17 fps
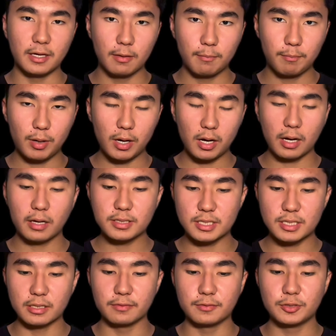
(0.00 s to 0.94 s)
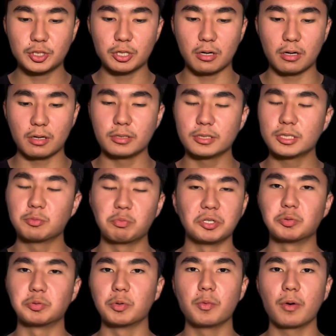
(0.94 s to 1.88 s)
positive charge, which
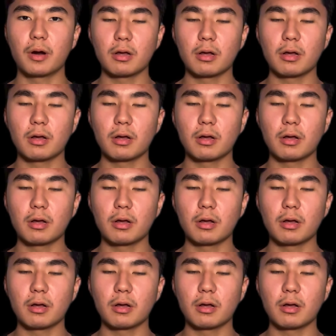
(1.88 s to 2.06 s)
we want an